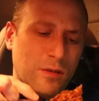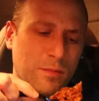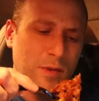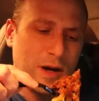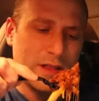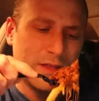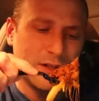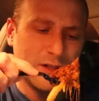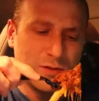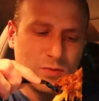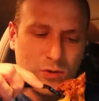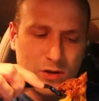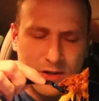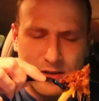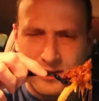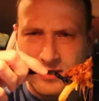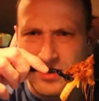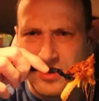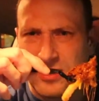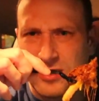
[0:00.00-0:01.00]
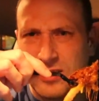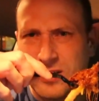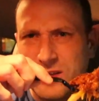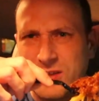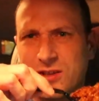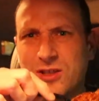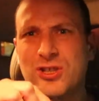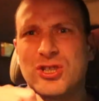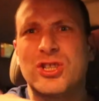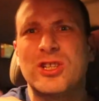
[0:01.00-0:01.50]
But this one is
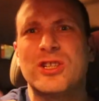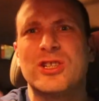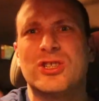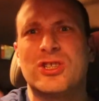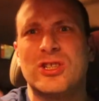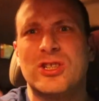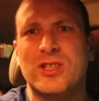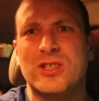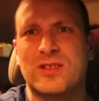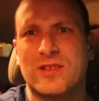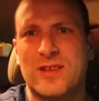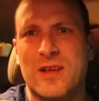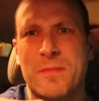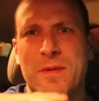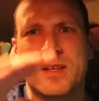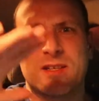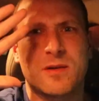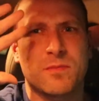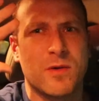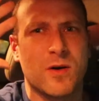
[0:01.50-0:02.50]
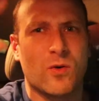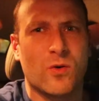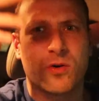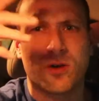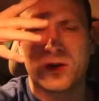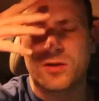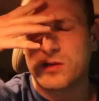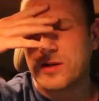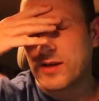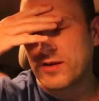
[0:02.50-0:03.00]
the chili cheese, and I messed up my
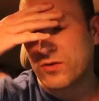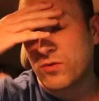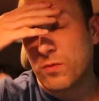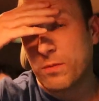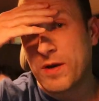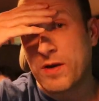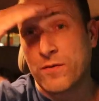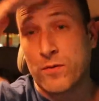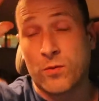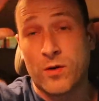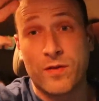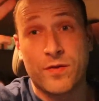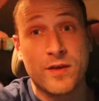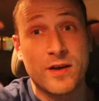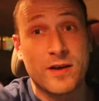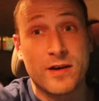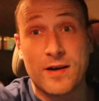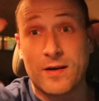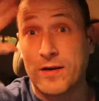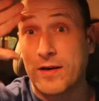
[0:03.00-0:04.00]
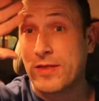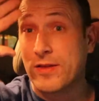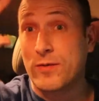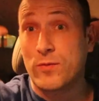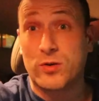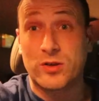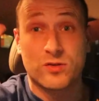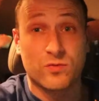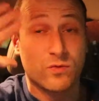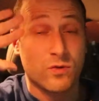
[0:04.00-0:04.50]
order. I had to go back for one thing and now
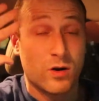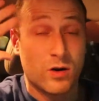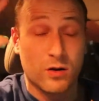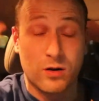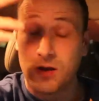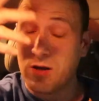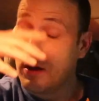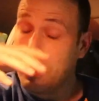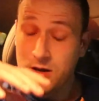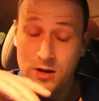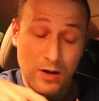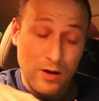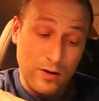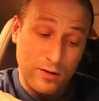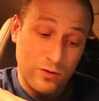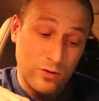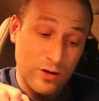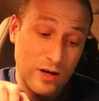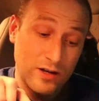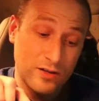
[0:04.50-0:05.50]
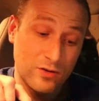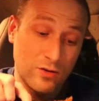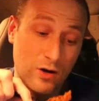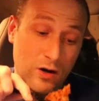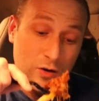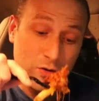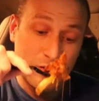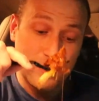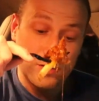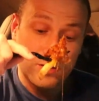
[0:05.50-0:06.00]
everything was wrong. You guys know
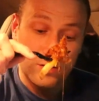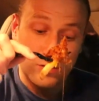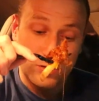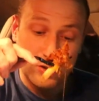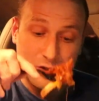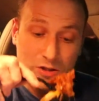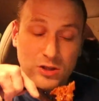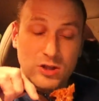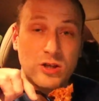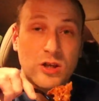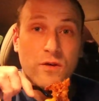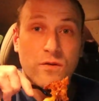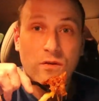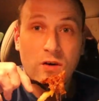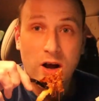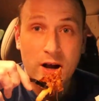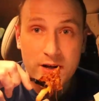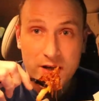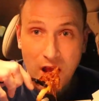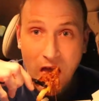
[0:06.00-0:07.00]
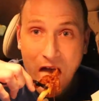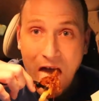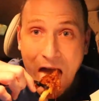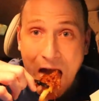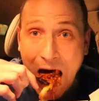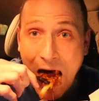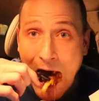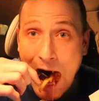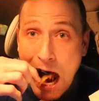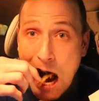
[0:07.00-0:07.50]
how it is. So chili cheese fries.
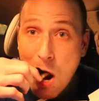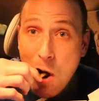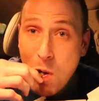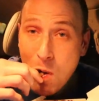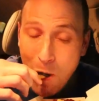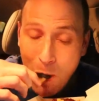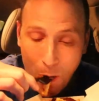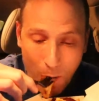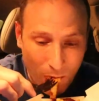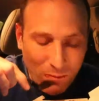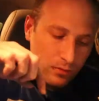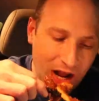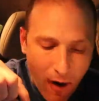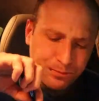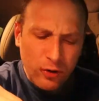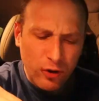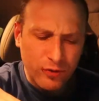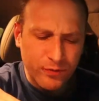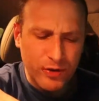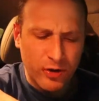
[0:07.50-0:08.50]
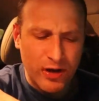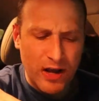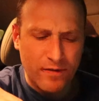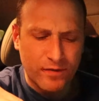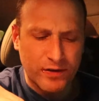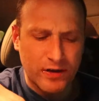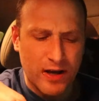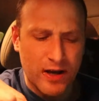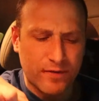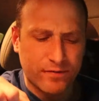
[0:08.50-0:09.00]
Because we don't
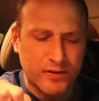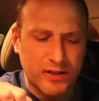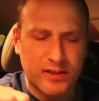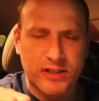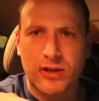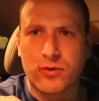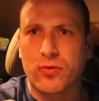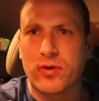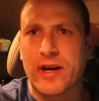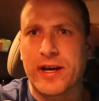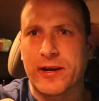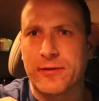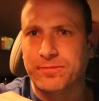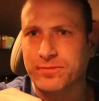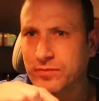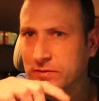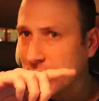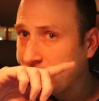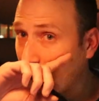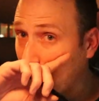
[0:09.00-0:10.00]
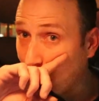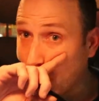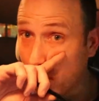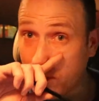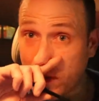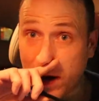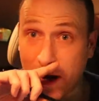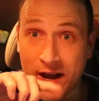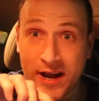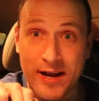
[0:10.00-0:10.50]
have Del Taco like at
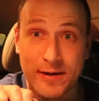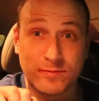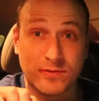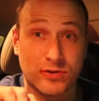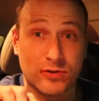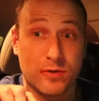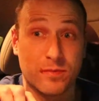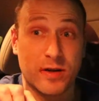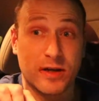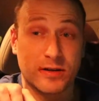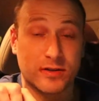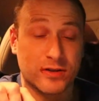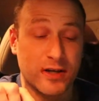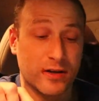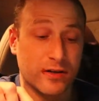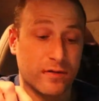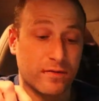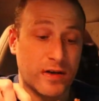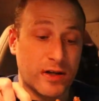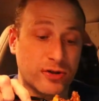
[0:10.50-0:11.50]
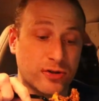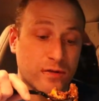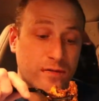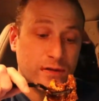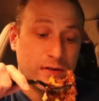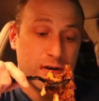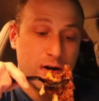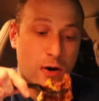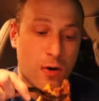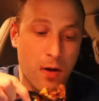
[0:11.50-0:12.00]
home where I am, so I'm like taking advantage of
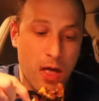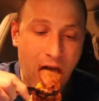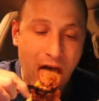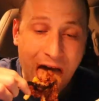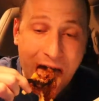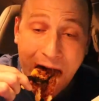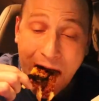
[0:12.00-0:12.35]
it now.